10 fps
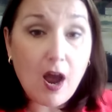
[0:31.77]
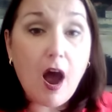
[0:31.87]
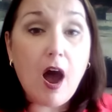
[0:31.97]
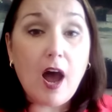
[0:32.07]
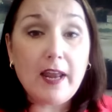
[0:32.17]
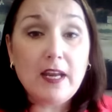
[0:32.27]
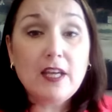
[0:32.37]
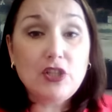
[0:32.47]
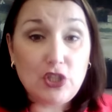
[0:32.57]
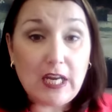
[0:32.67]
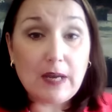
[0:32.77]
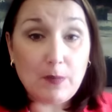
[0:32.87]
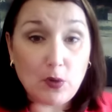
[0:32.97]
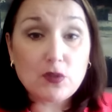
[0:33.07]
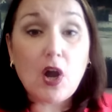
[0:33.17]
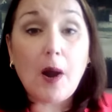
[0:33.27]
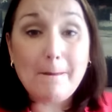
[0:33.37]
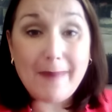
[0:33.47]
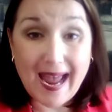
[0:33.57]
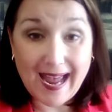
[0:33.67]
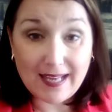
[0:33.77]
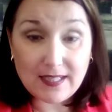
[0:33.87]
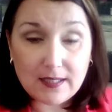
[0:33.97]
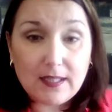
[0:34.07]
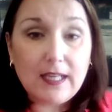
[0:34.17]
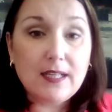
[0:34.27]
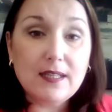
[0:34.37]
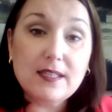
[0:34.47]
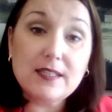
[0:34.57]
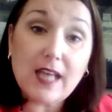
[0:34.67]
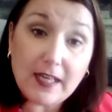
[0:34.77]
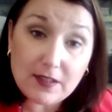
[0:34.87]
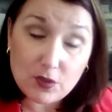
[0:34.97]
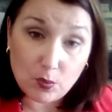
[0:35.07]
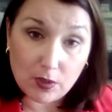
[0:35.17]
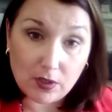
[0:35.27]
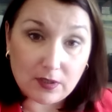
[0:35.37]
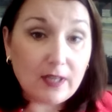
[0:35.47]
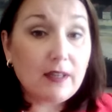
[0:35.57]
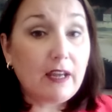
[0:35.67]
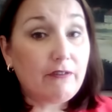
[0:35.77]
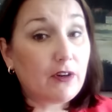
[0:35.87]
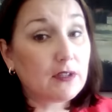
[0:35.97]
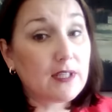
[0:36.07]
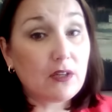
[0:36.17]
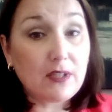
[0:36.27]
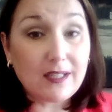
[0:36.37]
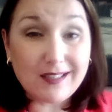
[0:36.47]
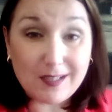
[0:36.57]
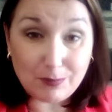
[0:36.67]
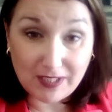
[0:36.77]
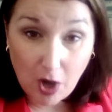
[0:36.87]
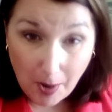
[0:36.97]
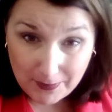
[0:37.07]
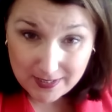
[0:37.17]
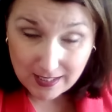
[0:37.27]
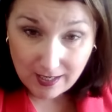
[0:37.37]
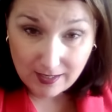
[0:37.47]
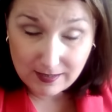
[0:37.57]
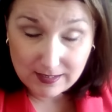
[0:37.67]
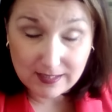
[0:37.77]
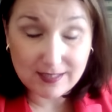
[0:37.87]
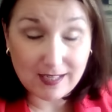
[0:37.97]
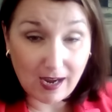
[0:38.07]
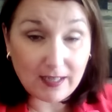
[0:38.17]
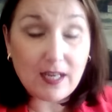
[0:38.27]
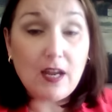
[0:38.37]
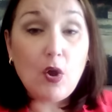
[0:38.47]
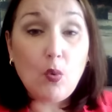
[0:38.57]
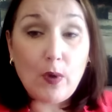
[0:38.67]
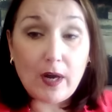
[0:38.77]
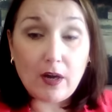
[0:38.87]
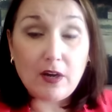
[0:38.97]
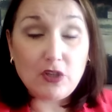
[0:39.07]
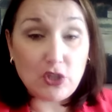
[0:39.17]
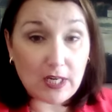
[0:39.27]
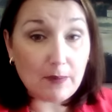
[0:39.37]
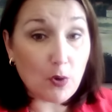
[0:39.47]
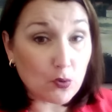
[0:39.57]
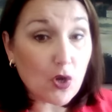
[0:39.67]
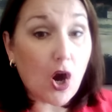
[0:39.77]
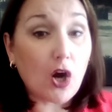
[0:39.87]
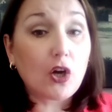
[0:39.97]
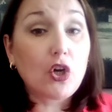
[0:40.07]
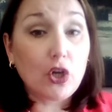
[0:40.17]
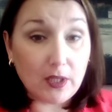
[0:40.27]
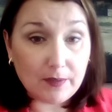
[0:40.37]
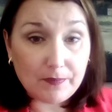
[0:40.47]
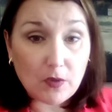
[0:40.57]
on GMOs are bad in the science world, they fall down in the complete opposite side where GMOs are good.